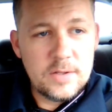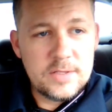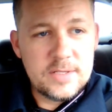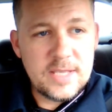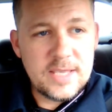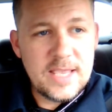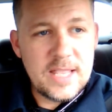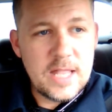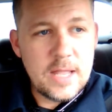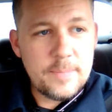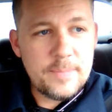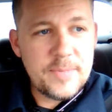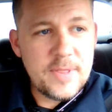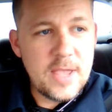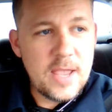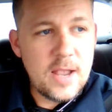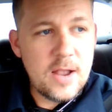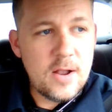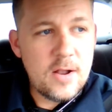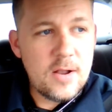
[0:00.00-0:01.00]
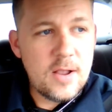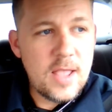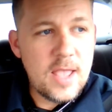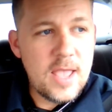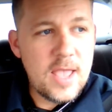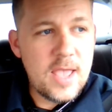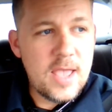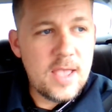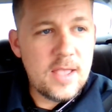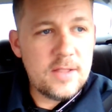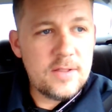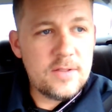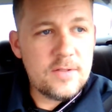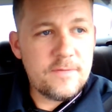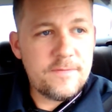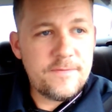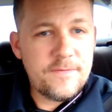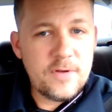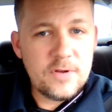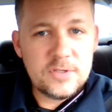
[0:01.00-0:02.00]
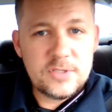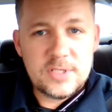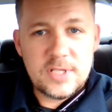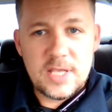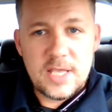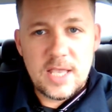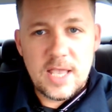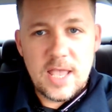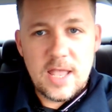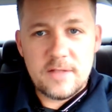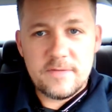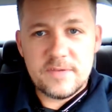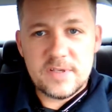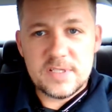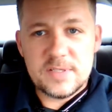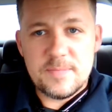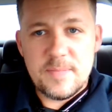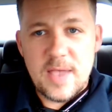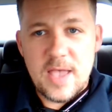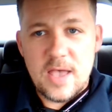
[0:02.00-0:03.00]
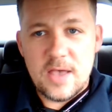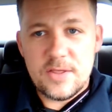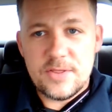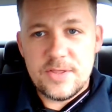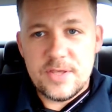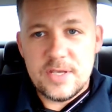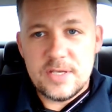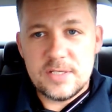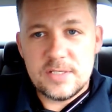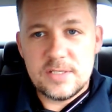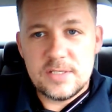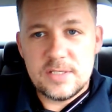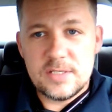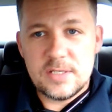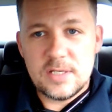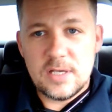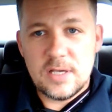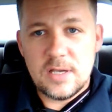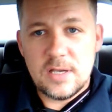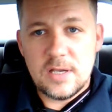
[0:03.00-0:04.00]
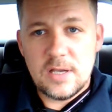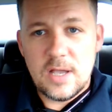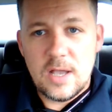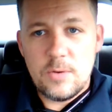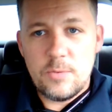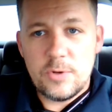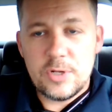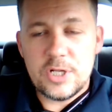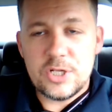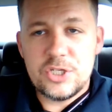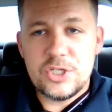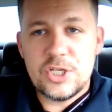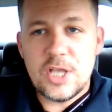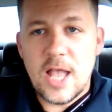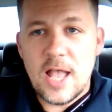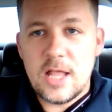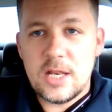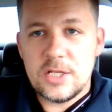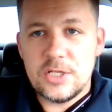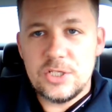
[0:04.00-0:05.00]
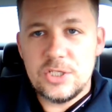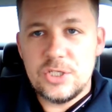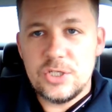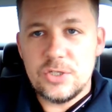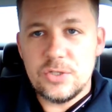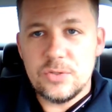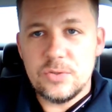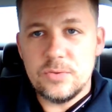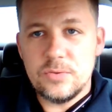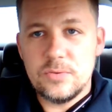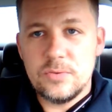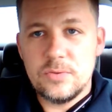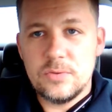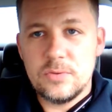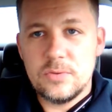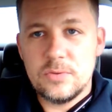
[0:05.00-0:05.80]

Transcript: to get up there and the first thing out of his mouth is, I want to challenge you